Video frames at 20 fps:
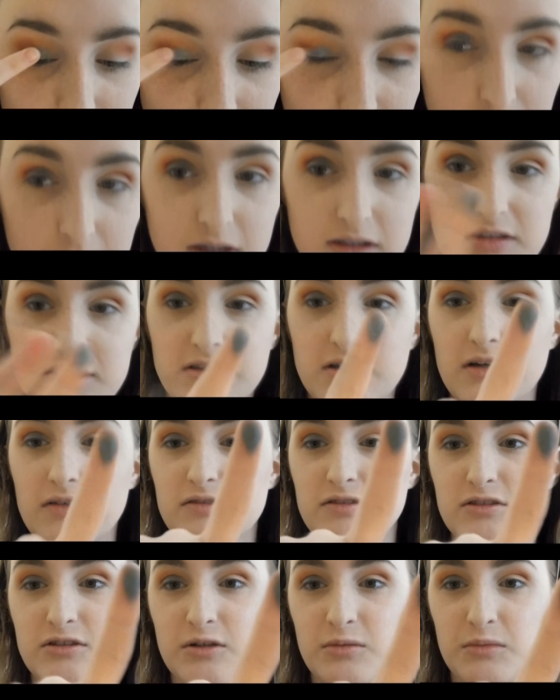And I still have
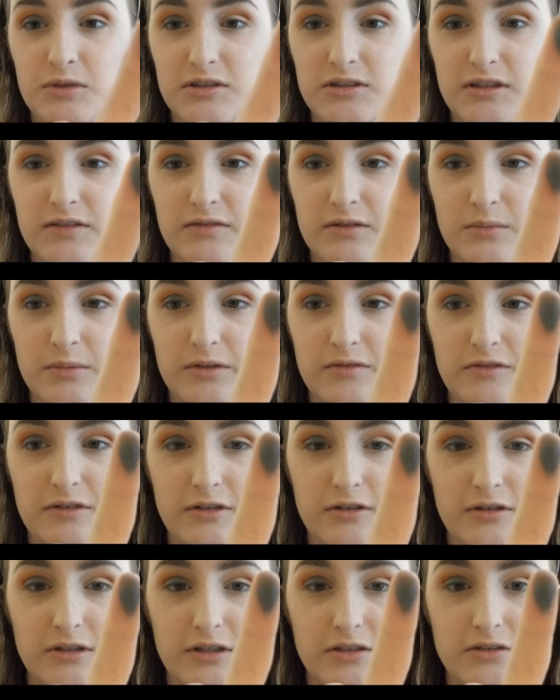so much left on my
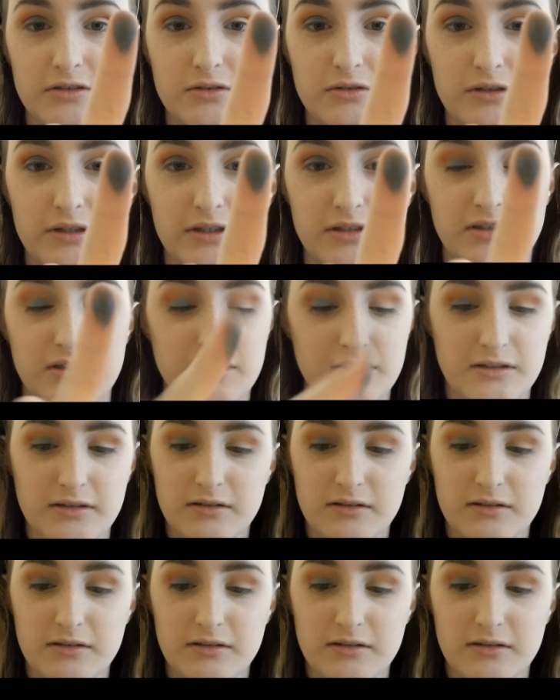finger, that's crazy.